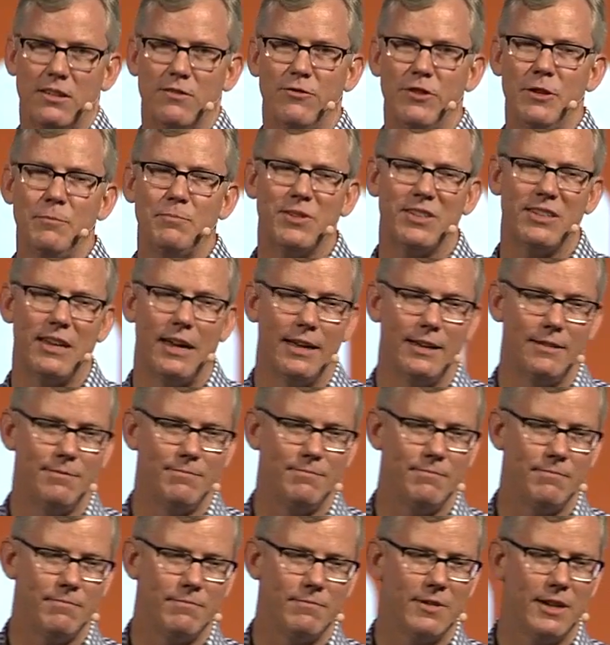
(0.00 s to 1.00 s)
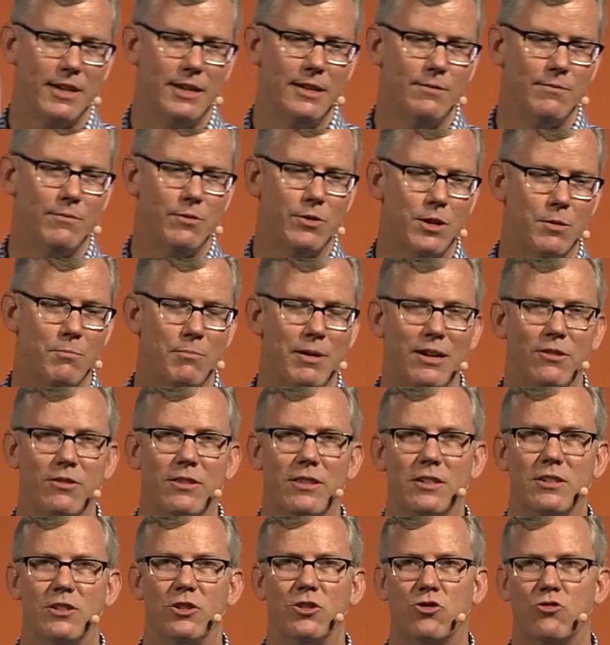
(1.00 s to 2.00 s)
the flip side? Right? What about
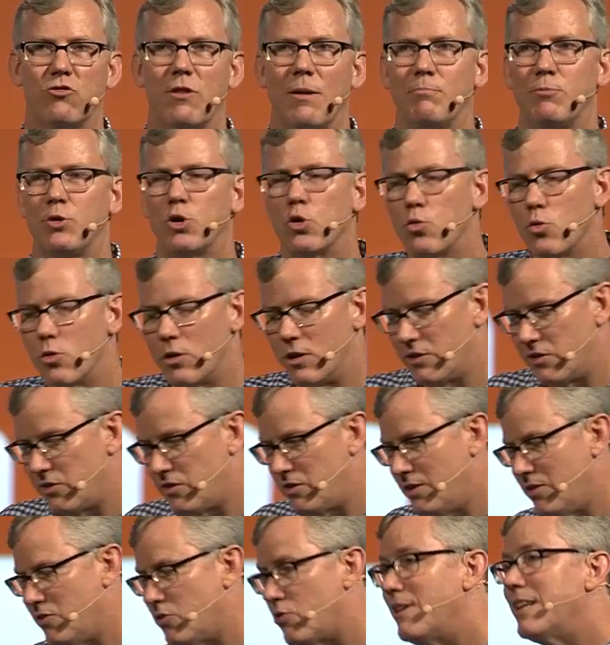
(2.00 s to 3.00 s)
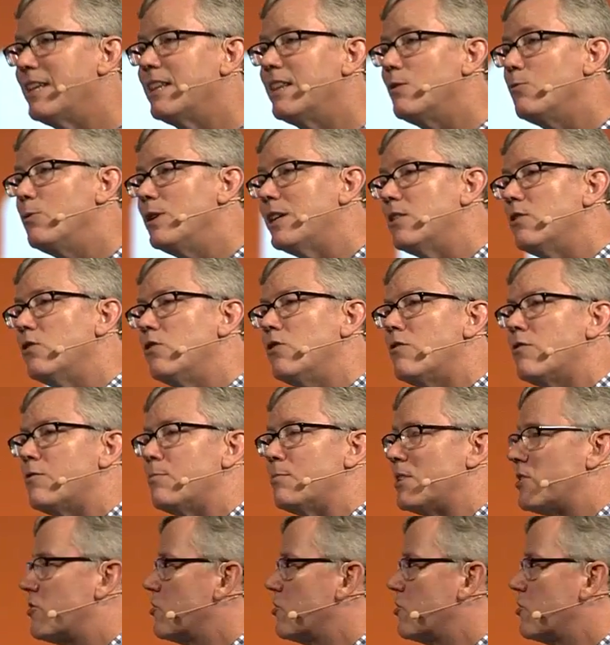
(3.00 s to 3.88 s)
the disruptors? Is there anything we can learn from the